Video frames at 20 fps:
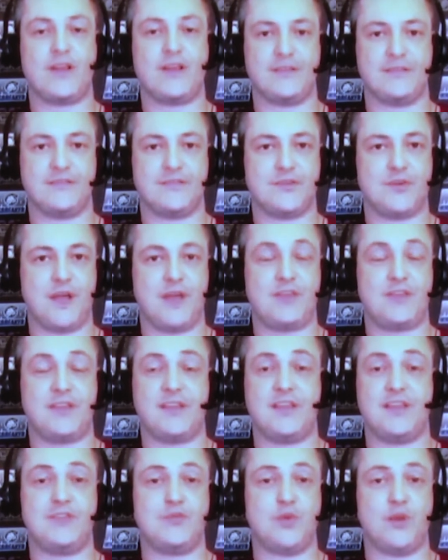So I think
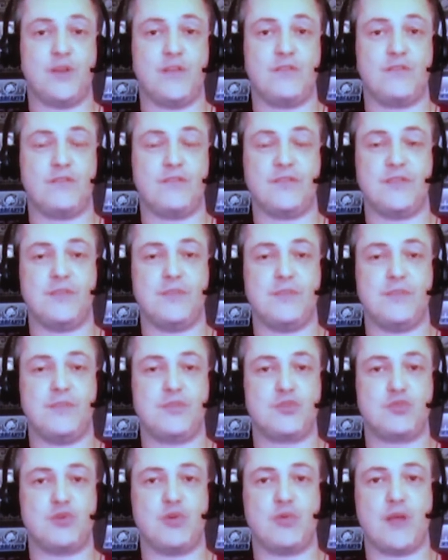he's one of the most
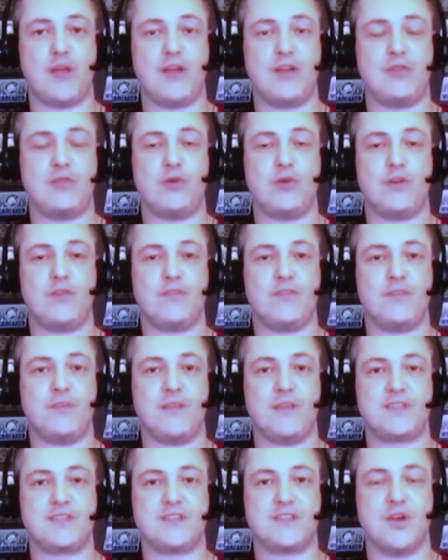well-rounded, one of the
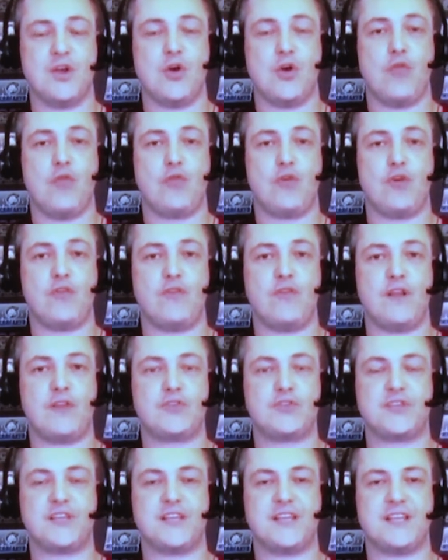best overall
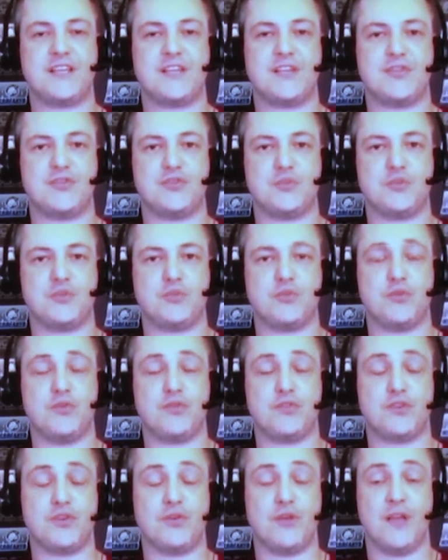fighters, and he continues to improve.
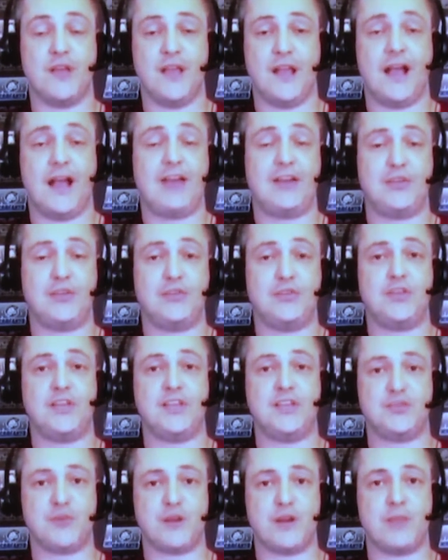So right. I do think
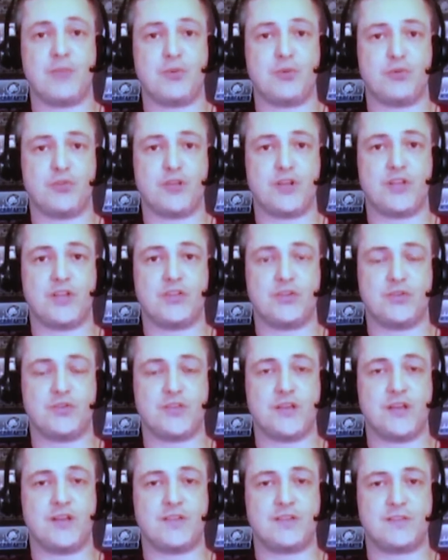he's right up there with Jon Jones, honestly.